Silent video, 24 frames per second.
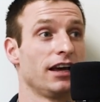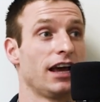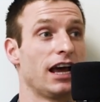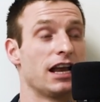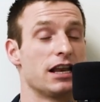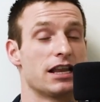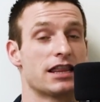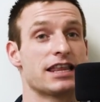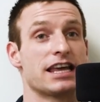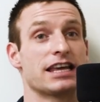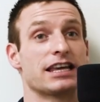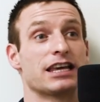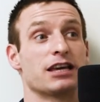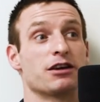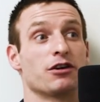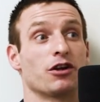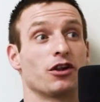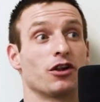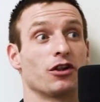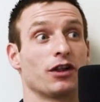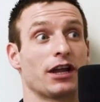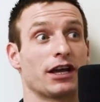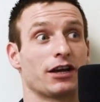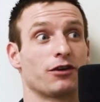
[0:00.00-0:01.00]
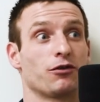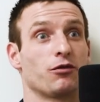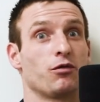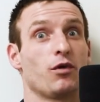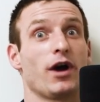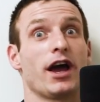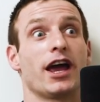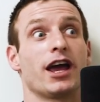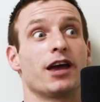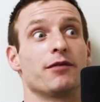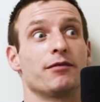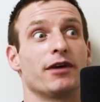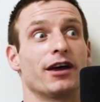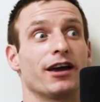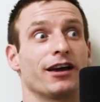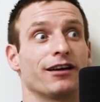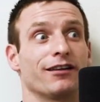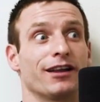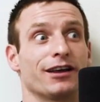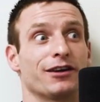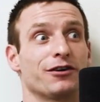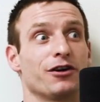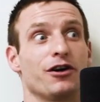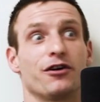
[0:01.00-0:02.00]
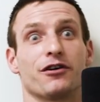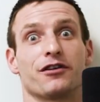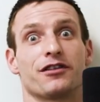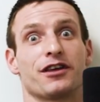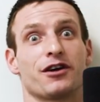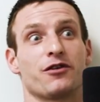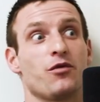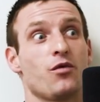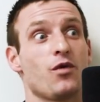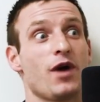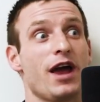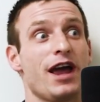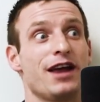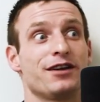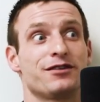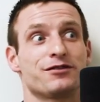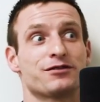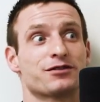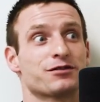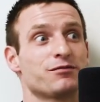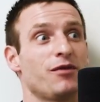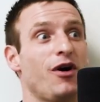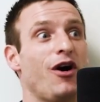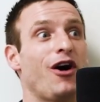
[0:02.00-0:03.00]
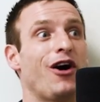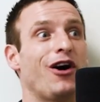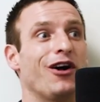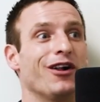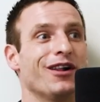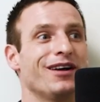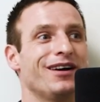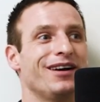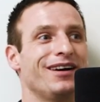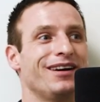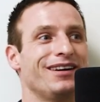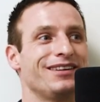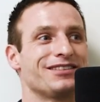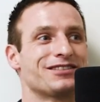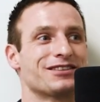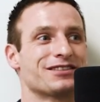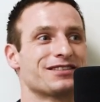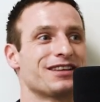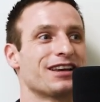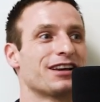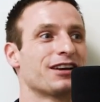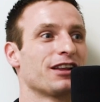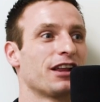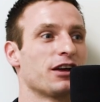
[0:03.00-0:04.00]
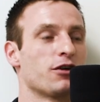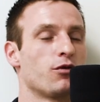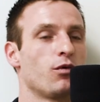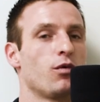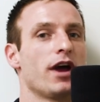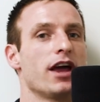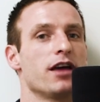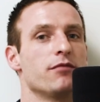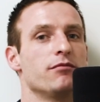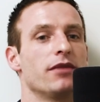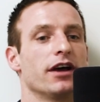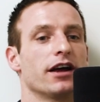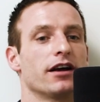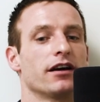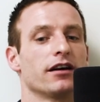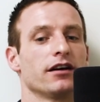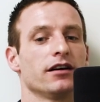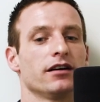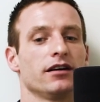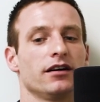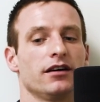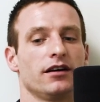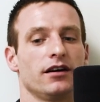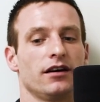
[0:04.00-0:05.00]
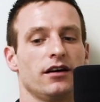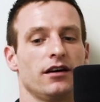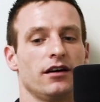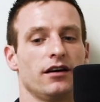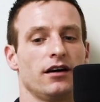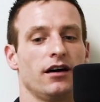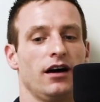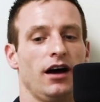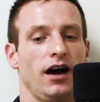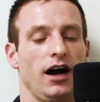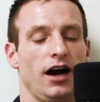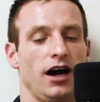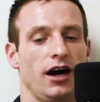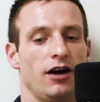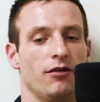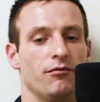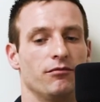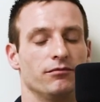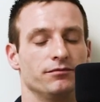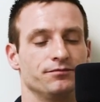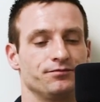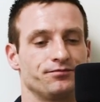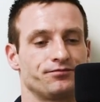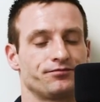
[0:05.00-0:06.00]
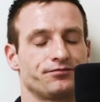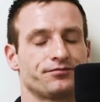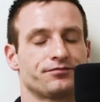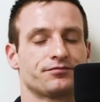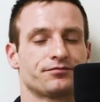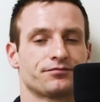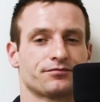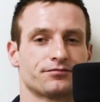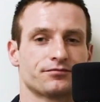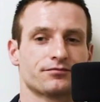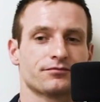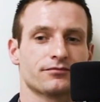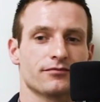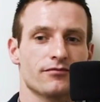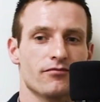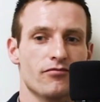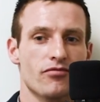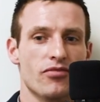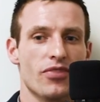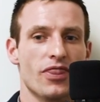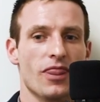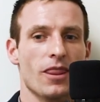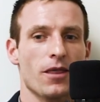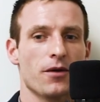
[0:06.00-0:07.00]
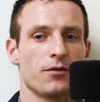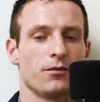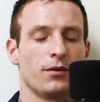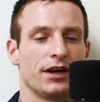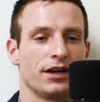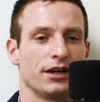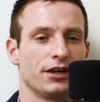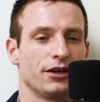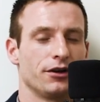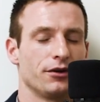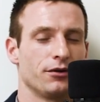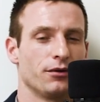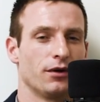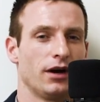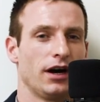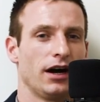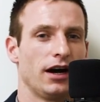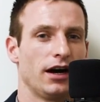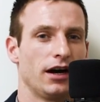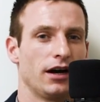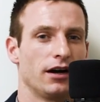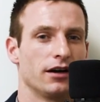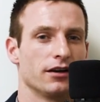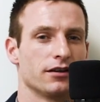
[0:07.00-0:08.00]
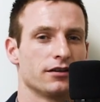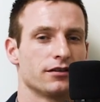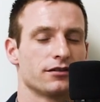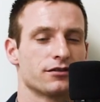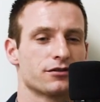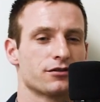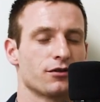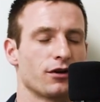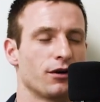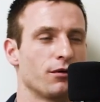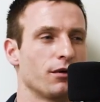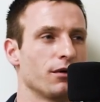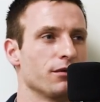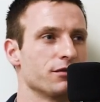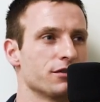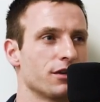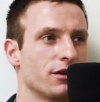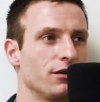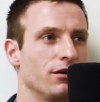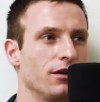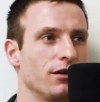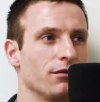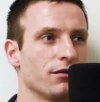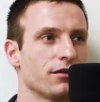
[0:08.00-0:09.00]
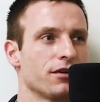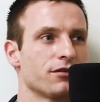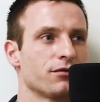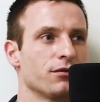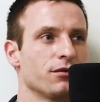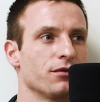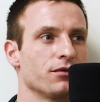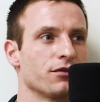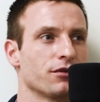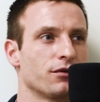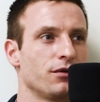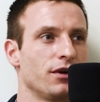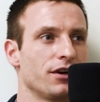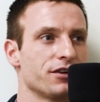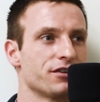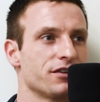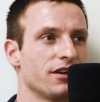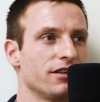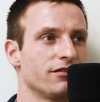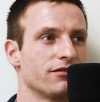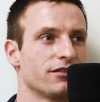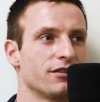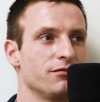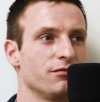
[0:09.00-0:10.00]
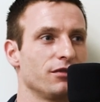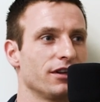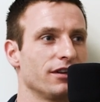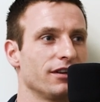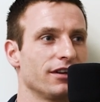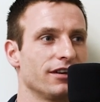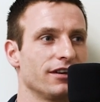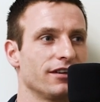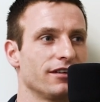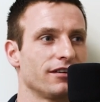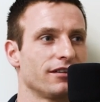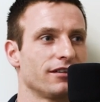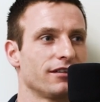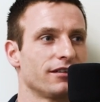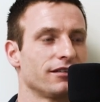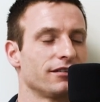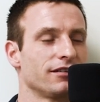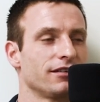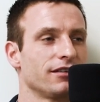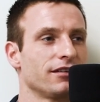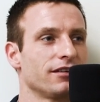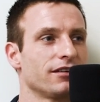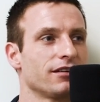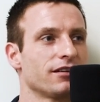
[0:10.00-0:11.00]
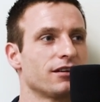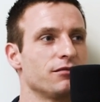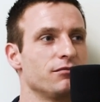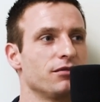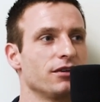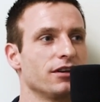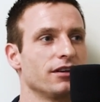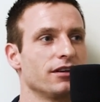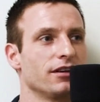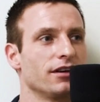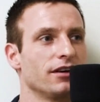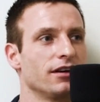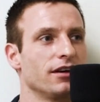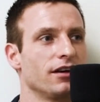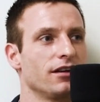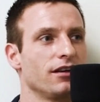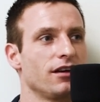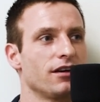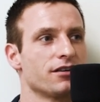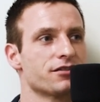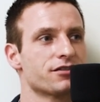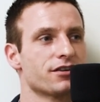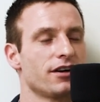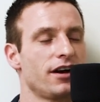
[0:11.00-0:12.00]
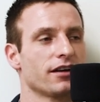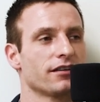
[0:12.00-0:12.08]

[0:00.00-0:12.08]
and thinking like way big like yo oh, you way too small just think like way bigger um when you uh sorry where was i going with this what was the question i've completely completely uh, lost track.